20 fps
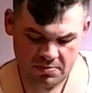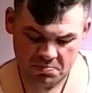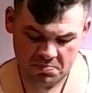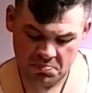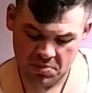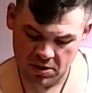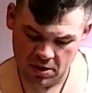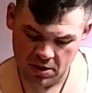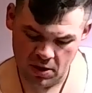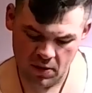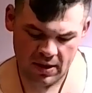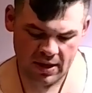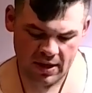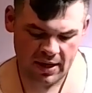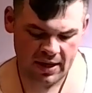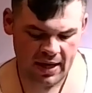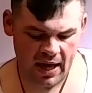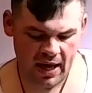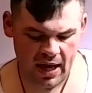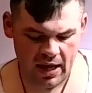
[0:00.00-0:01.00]
But Loki
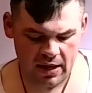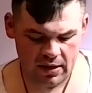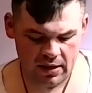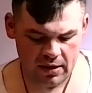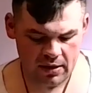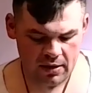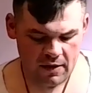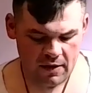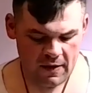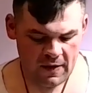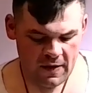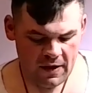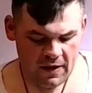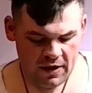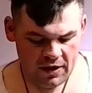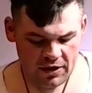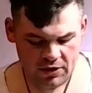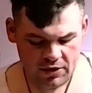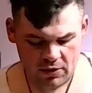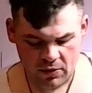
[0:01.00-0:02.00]
again,
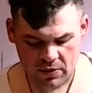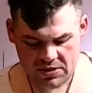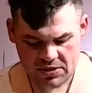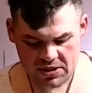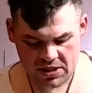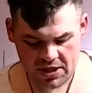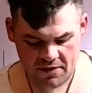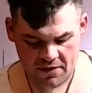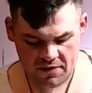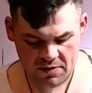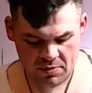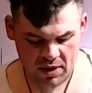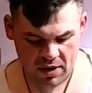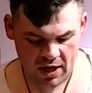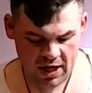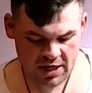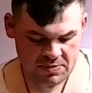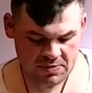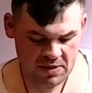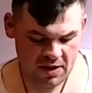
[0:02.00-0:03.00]
Thor's clever
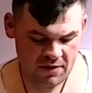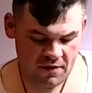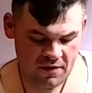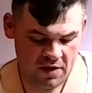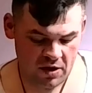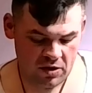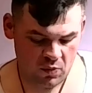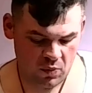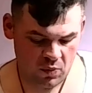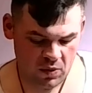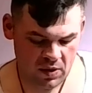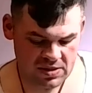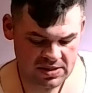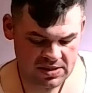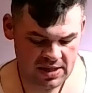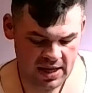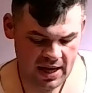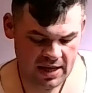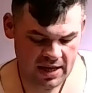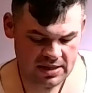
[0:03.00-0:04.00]
bridesmaid, found the words
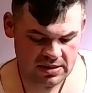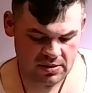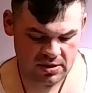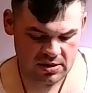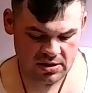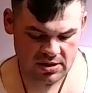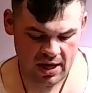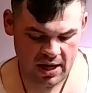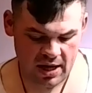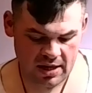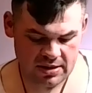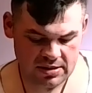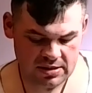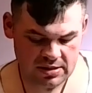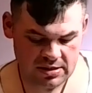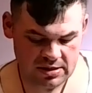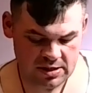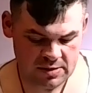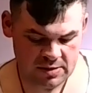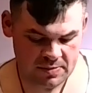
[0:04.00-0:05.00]
to answer the giant's
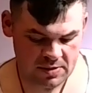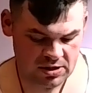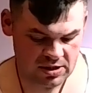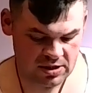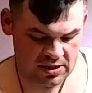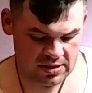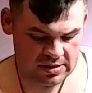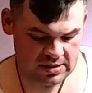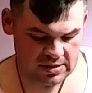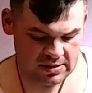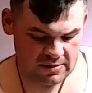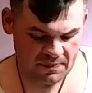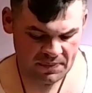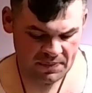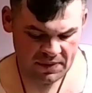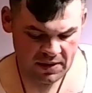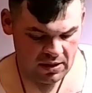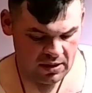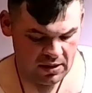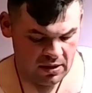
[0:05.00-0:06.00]
suspicions.
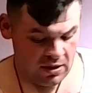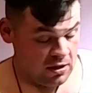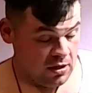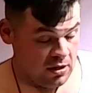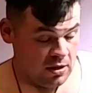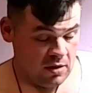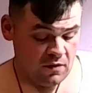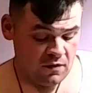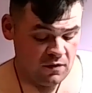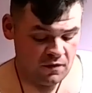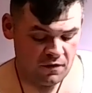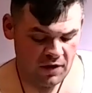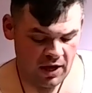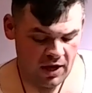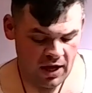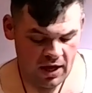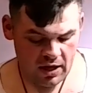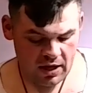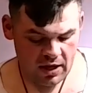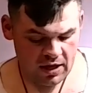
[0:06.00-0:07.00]

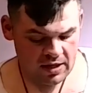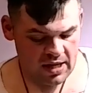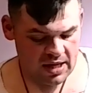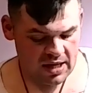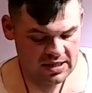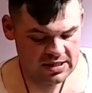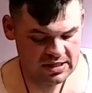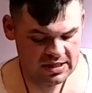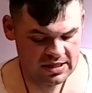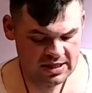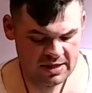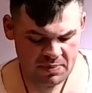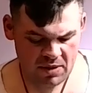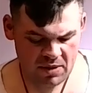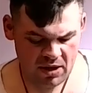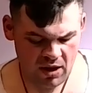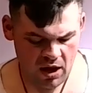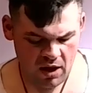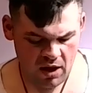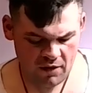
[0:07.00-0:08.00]
Freya could not sleep at
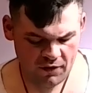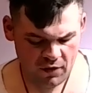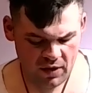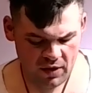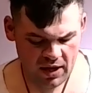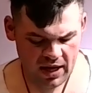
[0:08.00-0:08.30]
all for